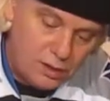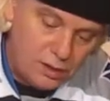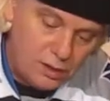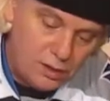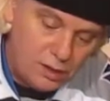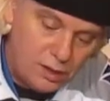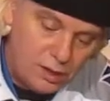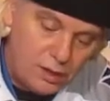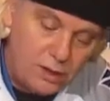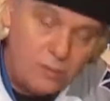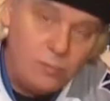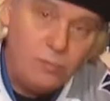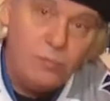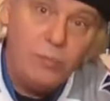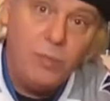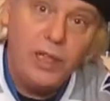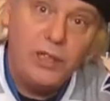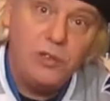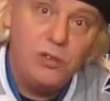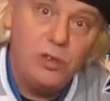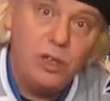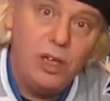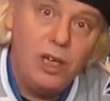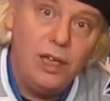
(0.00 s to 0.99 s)
Oh,
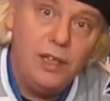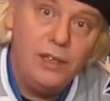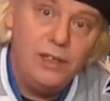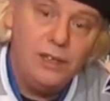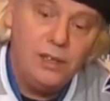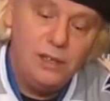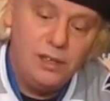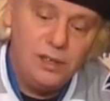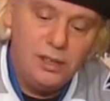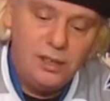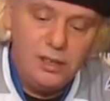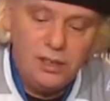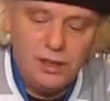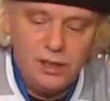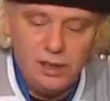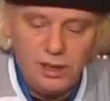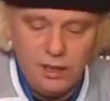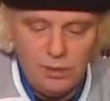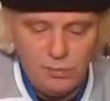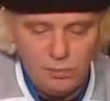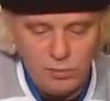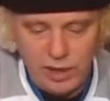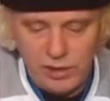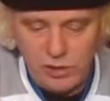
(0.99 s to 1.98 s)
Metron.
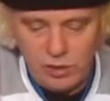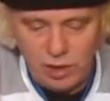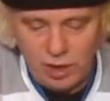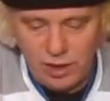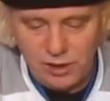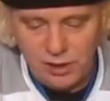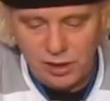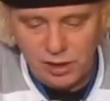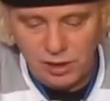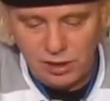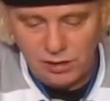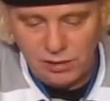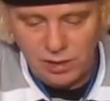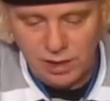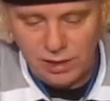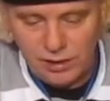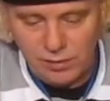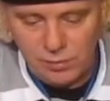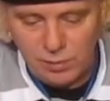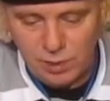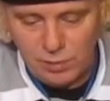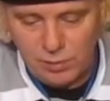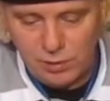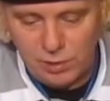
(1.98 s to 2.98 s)
Metron too, I
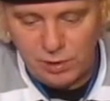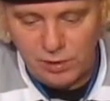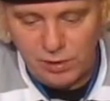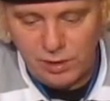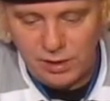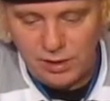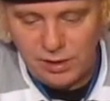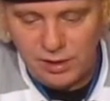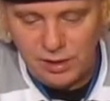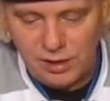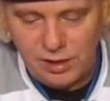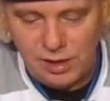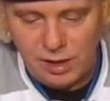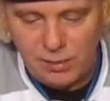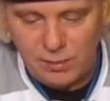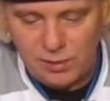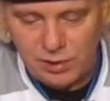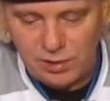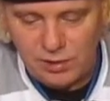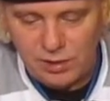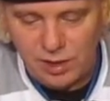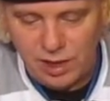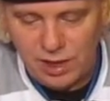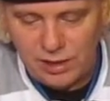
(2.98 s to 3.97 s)
can remember coming
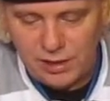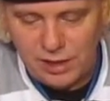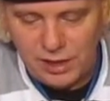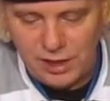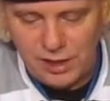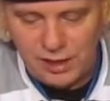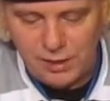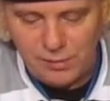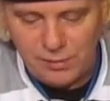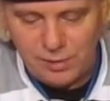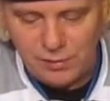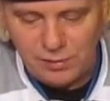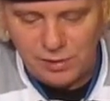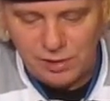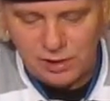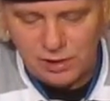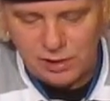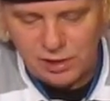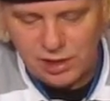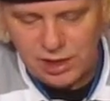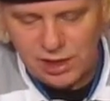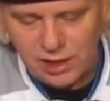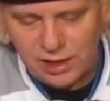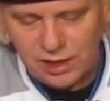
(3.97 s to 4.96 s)
across him. It was
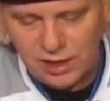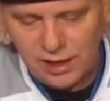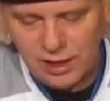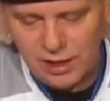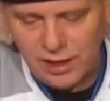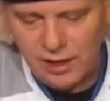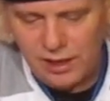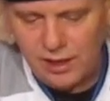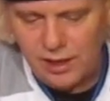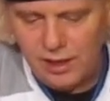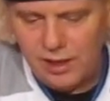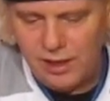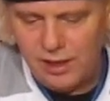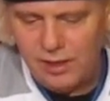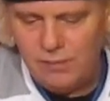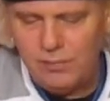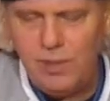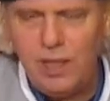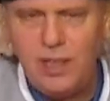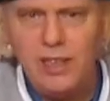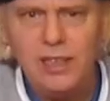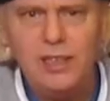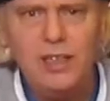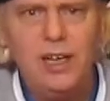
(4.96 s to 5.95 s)
just like,
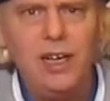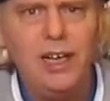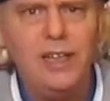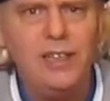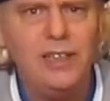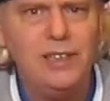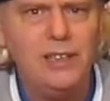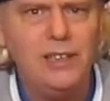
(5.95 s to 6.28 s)
my God, a